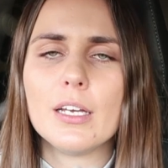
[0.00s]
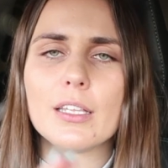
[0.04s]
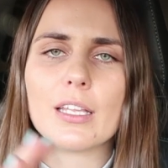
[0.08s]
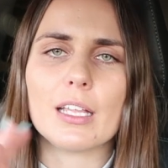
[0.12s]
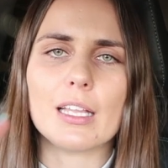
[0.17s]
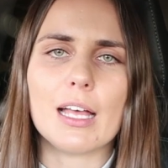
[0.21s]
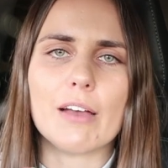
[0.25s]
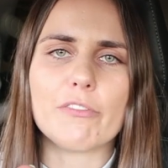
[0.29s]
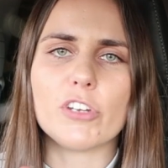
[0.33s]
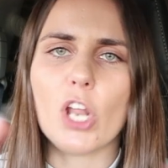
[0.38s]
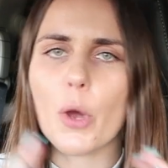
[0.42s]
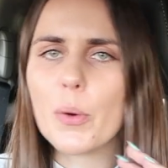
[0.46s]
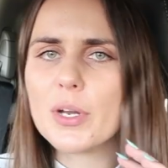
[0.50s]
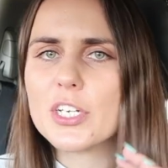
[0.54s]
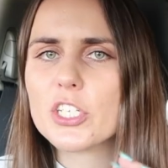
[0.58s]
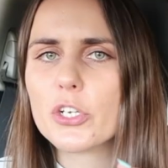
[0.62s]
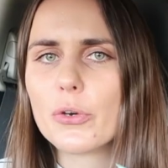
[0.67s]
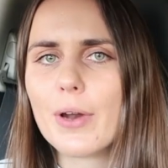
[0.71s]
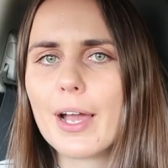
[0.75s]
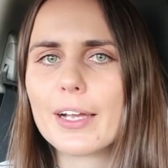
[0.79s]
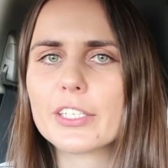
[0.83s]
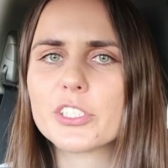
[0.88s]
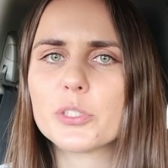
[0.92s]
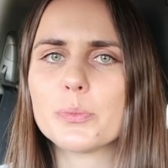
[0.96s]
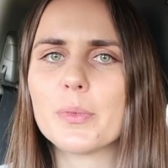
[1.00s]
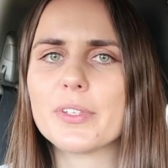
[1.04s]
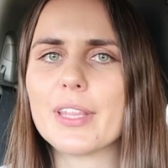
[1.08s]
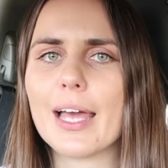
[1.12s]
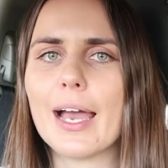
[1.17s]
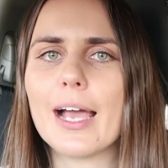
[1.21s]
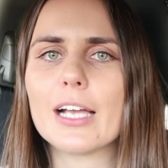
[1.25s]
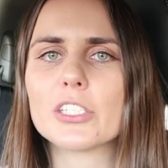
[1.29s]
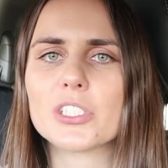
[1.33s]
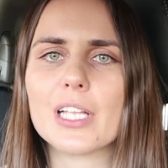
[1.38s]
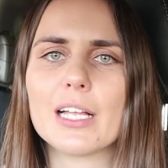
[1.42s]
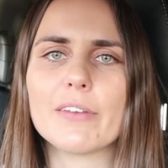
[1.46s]
They'll have no interaction with
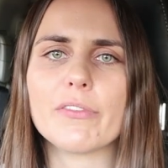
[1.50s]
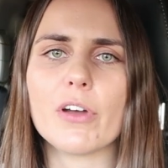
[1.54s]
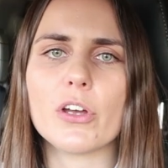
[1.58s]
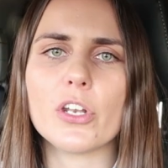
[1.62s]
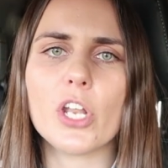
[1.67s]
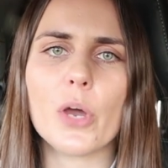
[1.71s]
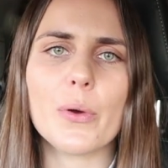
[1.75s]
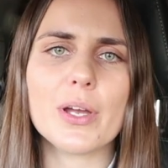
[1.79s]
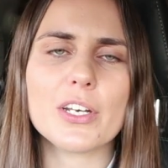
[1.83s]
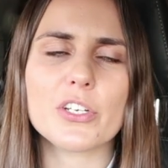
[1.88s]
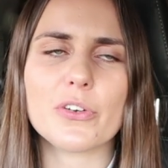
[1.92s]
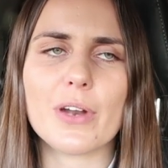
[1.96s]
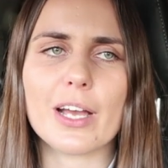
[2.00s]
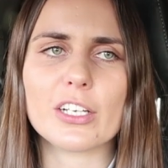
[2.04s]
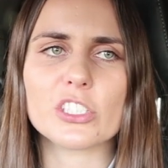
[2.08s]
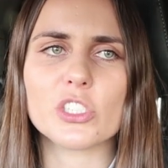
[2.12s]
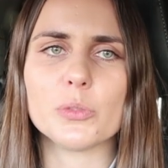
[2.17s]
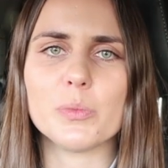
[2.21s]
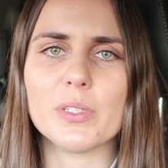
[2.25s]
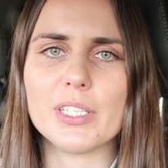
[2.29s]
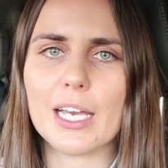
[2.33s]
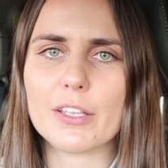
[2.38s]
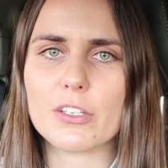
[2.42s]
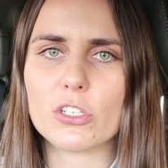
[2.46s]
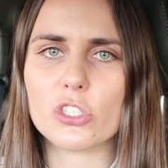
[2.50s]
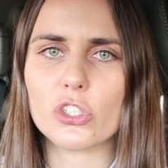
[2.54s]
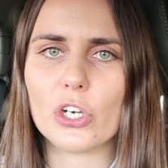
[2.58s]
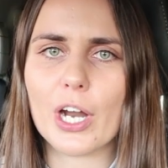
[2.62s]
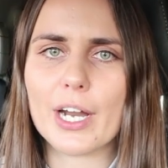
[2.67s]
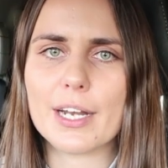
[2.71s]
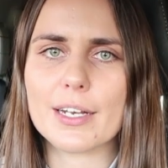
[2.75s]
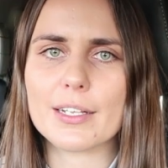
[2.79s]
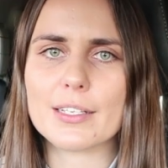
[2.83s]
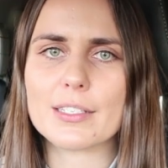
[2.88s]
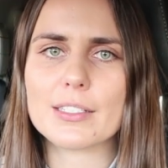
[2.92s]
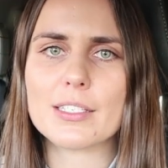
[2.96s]
Ash, they'll have no interaction with the other
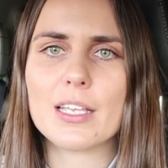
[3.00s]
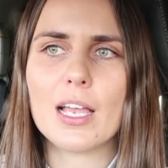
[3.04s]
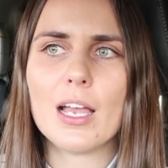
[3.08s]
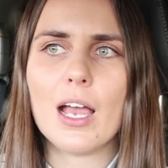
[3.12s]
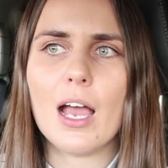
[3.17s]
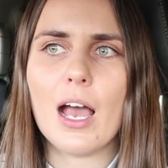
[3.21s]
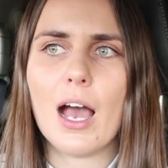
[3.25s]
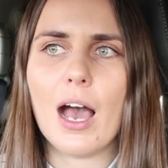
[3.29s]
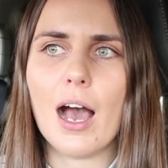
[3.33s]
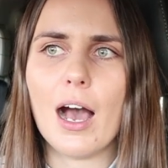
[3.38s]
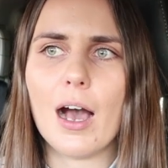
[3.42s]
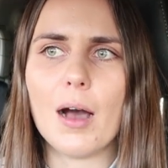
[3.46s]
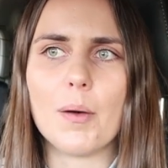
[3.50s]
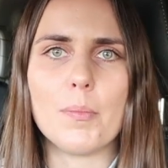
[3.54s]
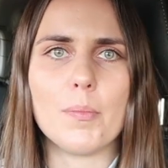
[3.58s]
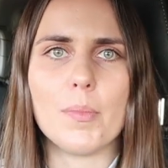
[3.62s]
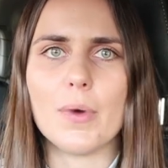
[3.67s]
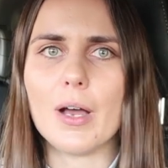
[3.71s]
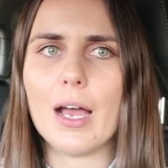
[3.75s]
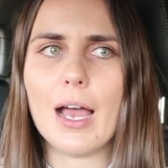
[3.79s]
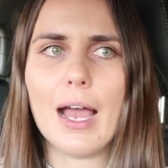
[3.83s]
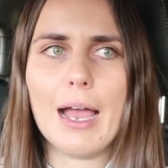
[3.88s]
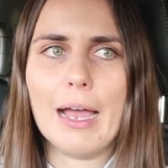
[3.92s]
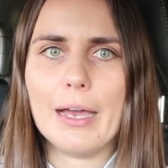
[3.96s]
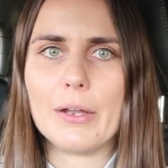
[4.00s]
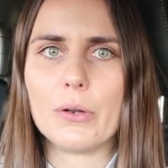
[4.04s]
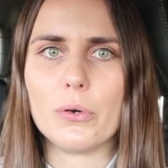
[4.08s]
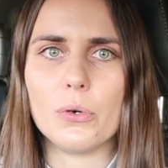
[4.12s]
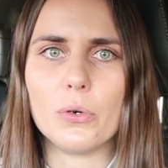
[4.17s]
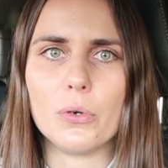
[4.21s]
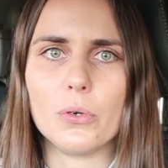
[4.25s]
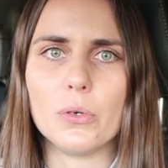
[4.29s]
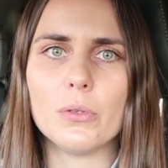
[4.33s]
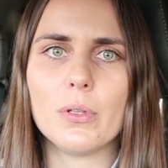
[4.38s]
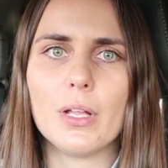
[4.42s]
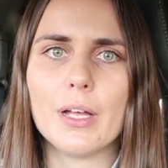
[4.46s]
trainers at
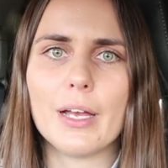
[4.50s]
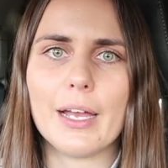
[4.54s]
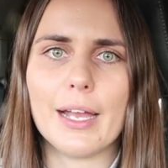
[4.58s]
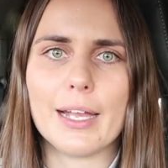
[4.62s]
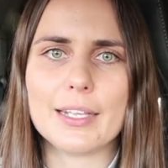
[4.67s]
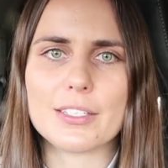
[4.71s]
all.